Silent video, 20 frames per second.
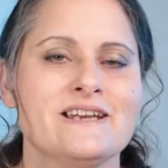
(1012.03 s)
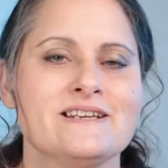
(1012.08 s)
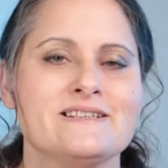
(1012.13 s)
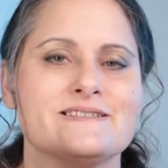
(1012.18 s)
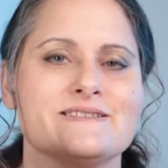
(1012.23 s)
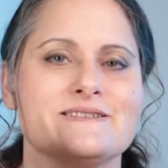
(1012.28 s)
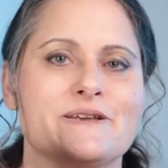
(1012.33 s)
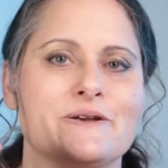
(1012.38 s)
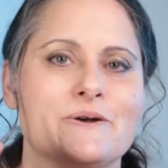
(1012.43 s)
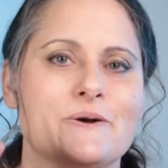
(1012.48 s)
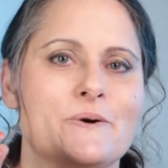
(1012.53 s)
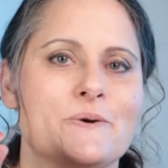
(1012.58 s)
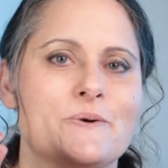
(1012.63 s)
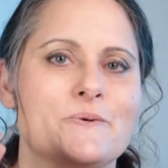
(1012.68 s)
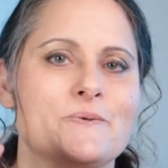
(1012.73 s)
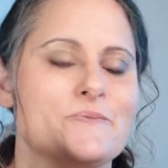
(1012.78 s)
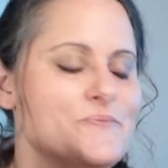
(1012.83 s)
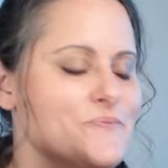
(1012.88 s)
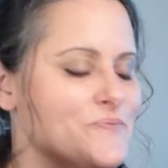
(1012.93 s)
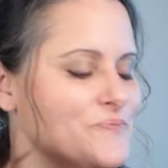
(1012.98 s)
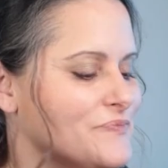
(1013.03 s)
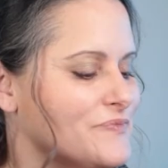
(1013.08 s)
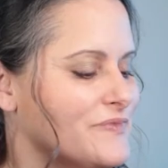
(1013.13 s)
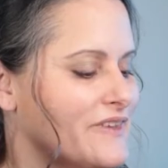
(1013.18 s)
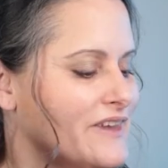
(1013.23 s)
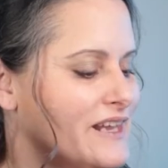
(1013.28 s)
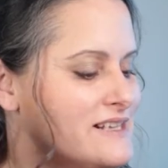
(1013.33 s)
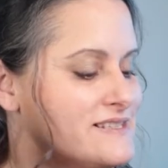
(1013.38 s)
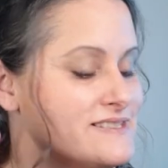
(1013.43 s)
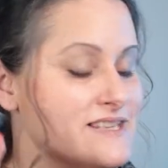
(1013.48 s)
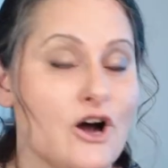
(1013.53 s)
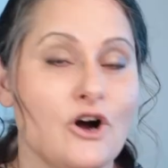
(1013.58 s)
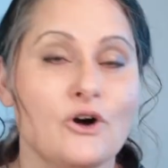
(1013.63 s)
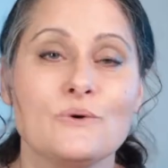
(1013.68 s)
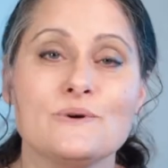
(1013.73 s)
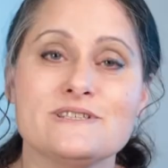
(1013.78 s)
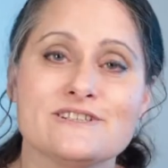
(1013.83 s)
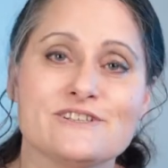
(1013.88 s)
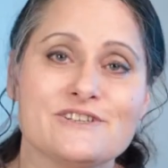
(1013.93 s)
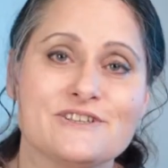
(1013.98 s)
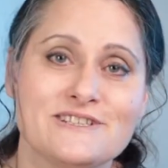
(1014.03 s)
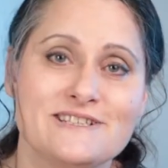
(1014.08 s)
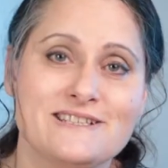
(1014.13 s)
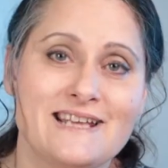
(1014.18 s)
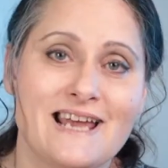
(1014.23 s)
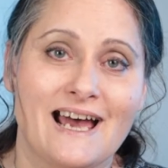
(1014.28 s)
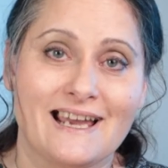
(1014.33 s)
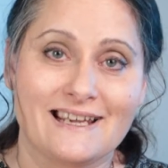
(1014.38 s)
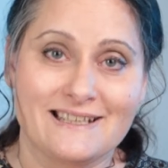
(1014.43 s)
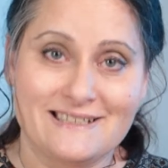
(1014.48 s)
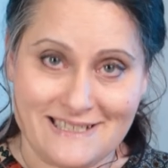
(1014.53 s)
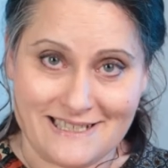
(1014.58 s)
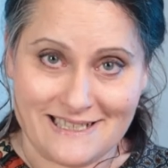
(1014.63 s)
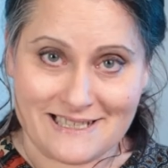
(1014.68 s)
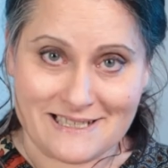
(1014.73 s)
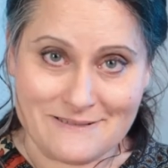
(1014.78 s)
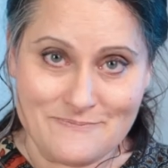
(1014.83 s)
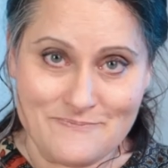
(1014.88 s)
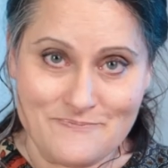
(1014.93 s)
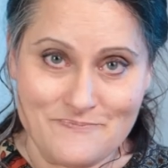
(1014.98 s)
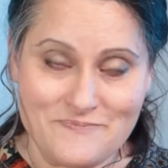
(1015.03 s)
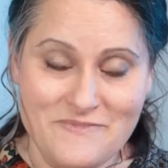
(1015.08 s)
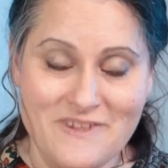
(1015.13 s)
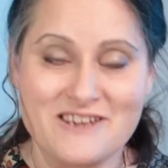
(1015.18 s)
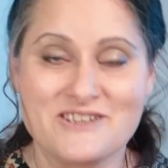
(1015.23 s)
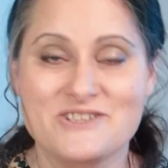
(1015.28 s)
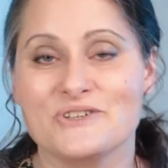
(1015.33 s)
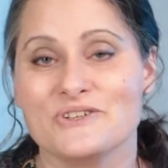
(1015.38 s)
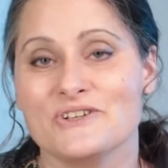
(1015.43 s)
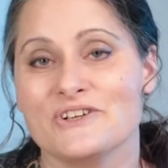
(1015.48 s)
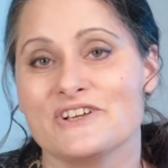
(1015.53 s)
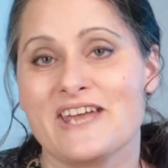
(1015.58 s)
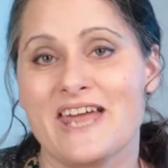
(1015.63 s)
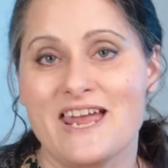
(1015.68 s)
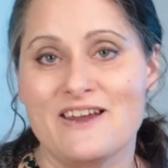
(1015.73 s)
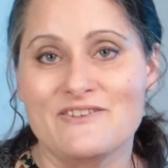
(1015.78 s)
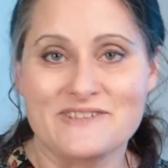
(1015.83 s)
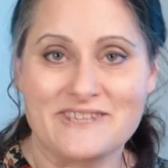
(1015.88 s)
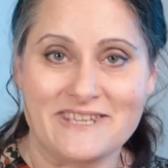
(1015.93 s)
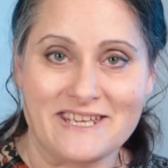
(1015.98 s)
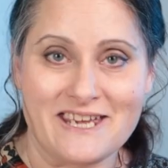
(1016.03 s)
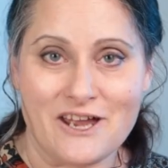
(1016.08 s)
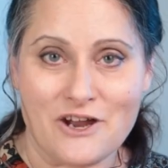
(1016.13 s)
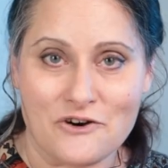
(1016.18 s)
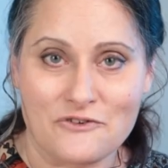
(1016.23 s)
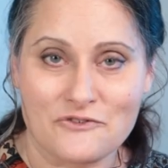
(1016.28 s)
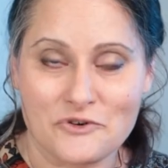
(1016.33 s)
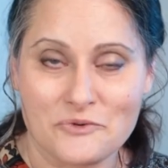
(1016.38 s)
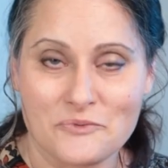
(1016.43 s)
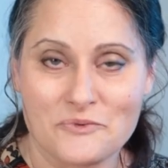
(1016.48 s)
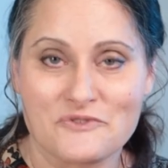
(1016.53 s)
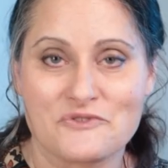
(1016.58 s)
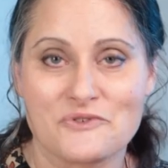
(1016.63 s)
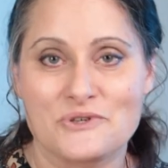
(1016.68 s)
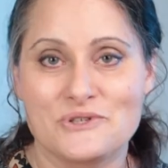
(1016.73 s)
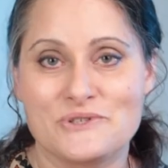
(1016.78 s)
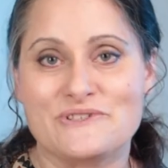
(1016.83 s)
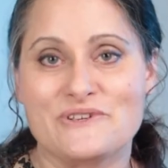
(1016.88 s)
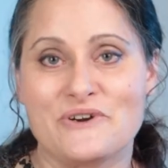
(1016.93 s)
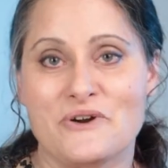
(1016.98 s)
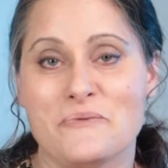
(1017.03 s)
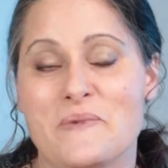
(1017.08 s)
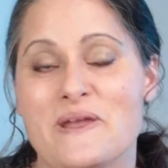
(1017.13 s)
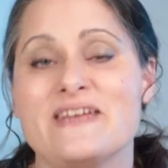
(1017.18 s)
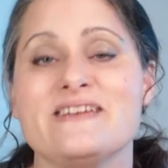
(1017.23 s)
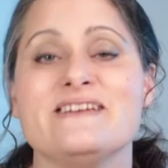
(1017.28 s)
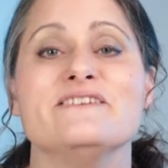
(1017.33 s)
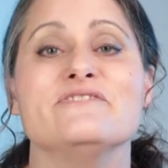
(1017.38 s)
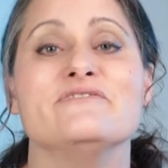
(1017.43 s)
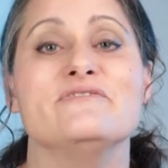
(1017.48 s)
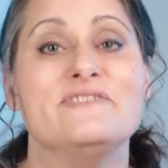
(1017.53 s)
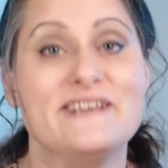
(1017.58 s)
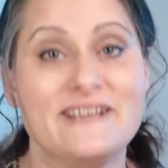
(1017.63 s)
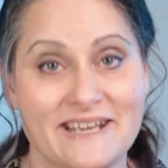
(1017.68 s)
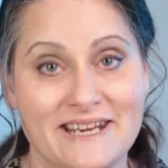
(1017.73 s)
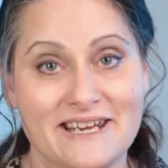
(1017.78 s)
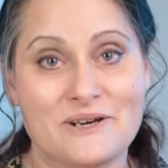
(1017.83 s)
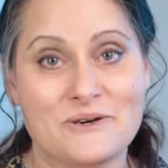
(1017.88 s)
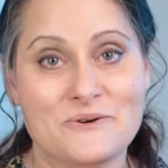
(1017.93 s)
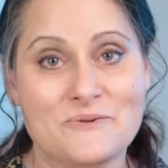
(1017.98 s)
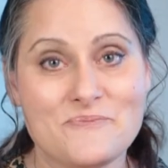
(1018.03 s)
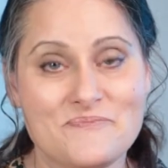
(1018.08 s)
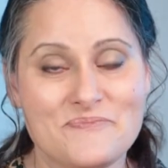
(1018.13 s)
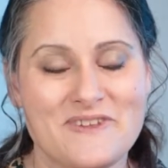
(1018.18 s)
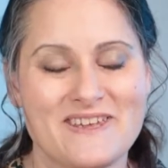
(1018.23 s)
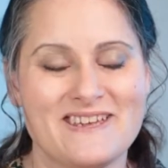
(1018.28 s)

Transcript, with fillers: So it's always a good idea to look everything over before you start making a video